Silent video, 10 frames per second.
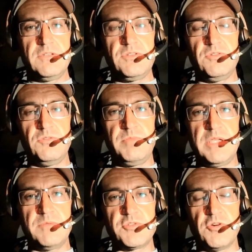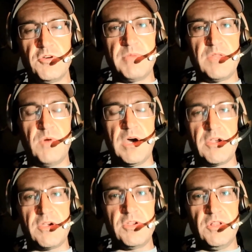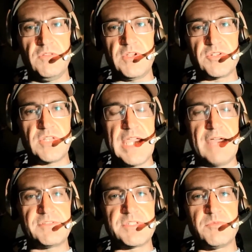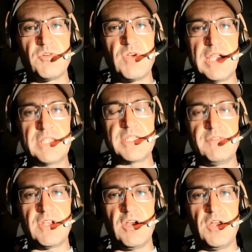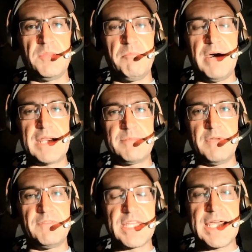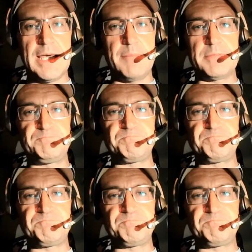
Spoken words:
to be absorbed by the water, and you'll eventually have some grains of it on the bottom of the cup.